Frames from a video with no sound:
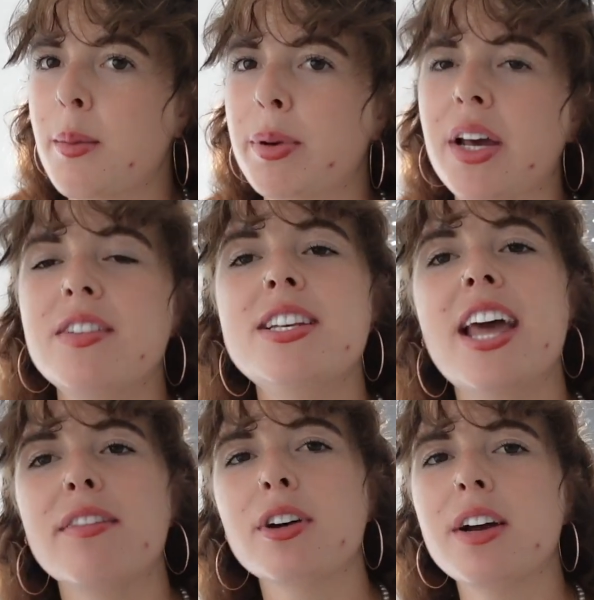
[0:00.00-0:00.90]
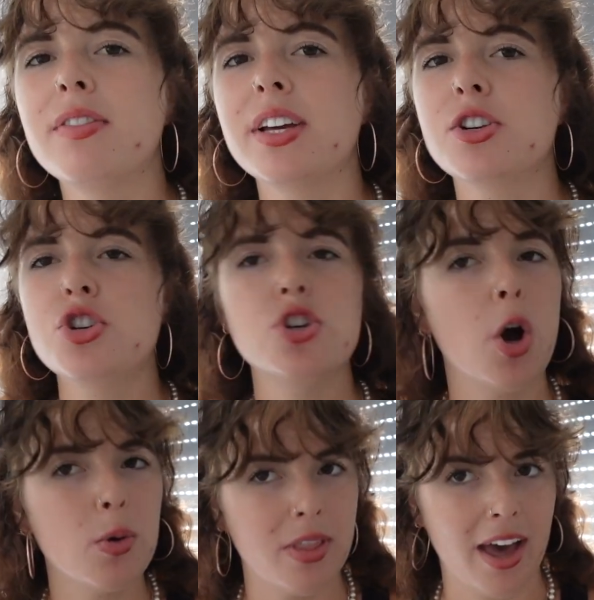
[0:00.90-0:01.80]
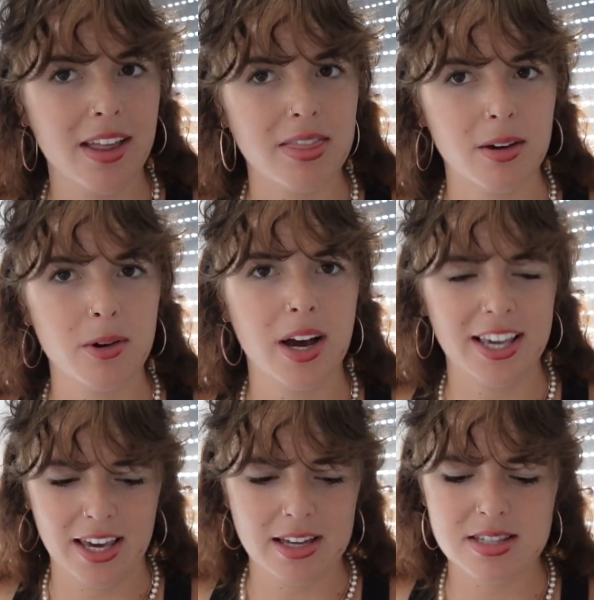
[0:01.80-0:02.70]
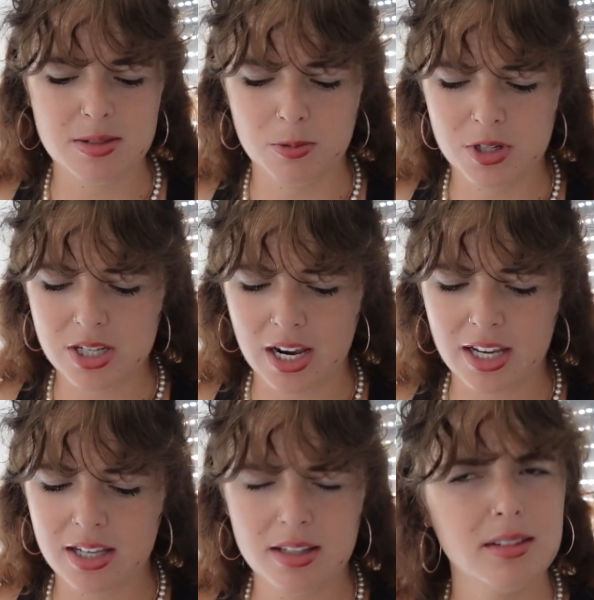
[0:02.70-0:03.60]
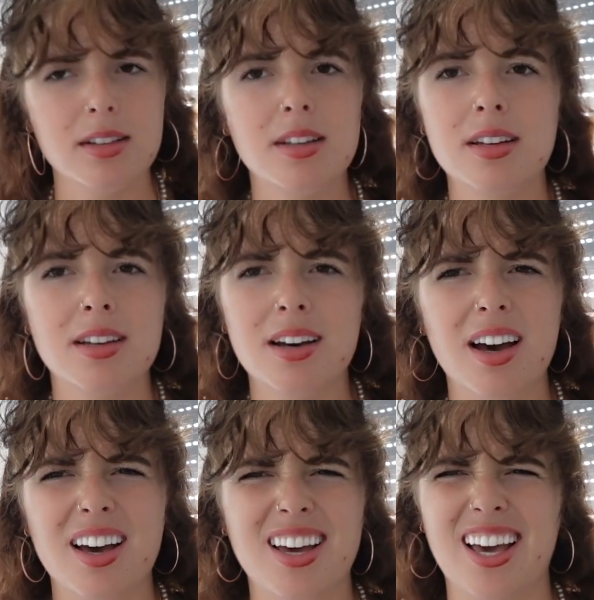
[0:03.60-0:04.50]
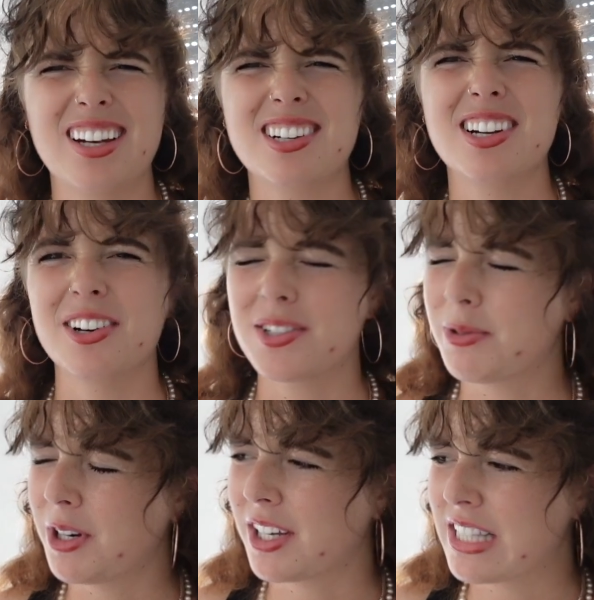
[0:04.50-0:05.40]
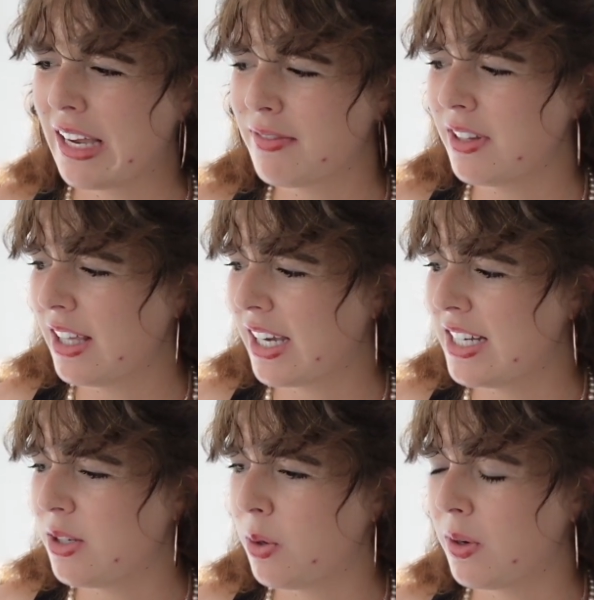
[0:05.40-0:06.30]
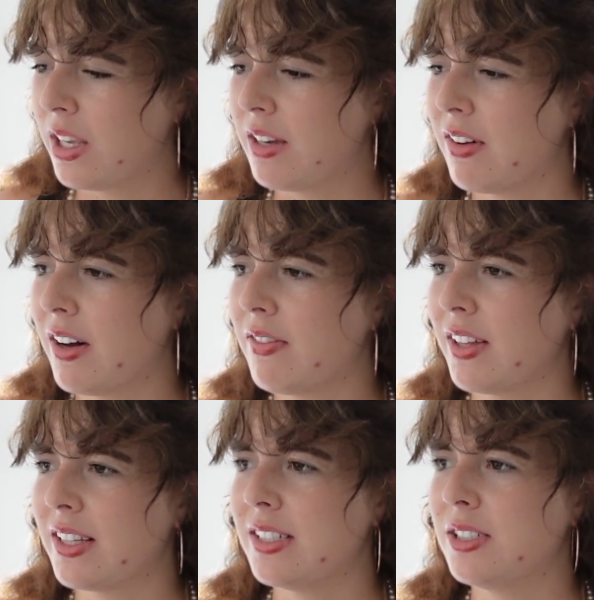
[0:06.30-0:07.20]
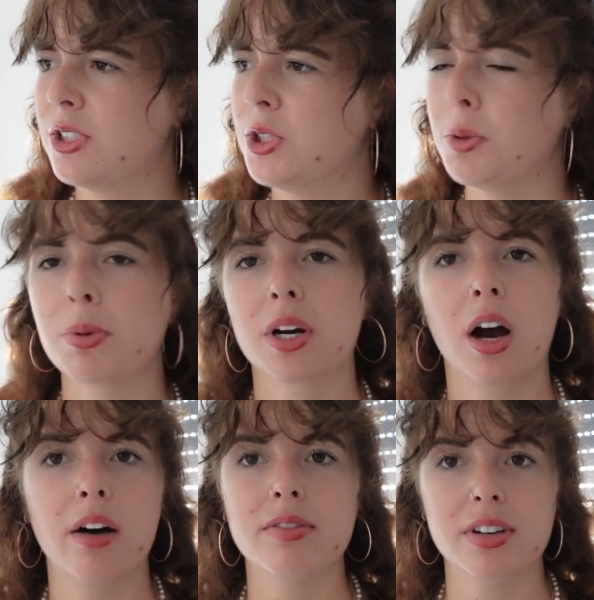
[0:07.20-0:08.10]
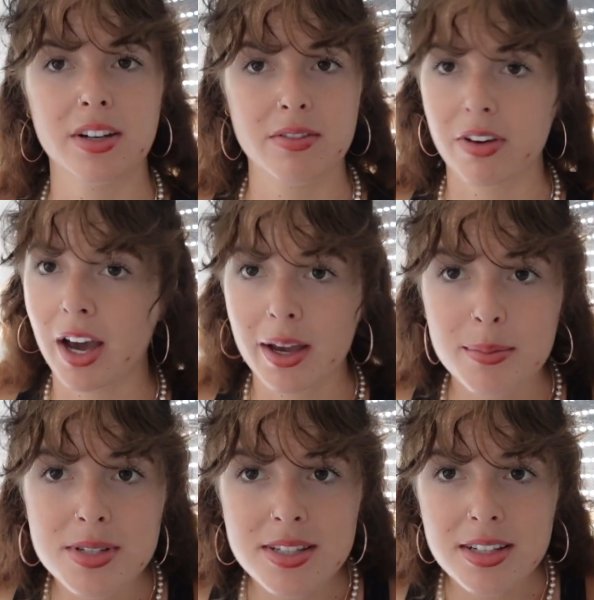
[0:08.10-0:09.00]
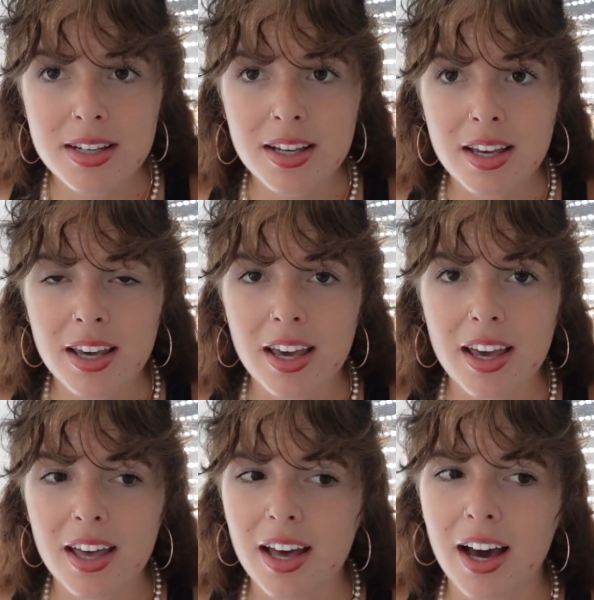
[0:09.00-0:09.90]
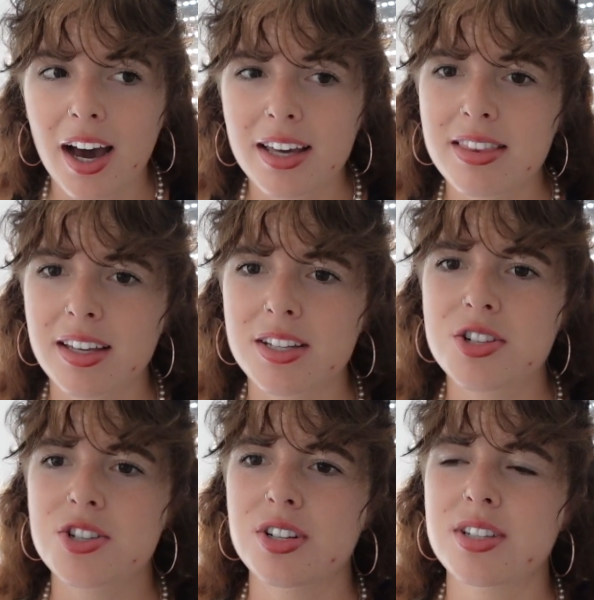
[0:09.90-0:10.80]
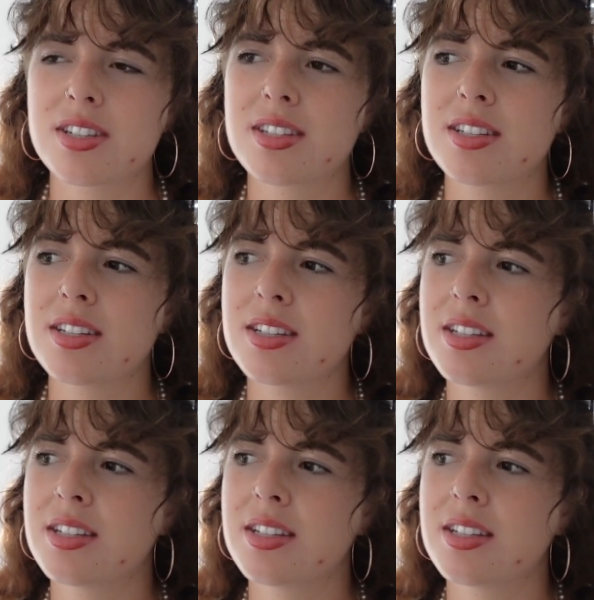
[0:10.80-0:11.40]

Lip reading: But I never have, like, shown that, though, I guess. Which I don't know, it's weird, because I feel like I don't give off, like, these super confident vibes. I think it's just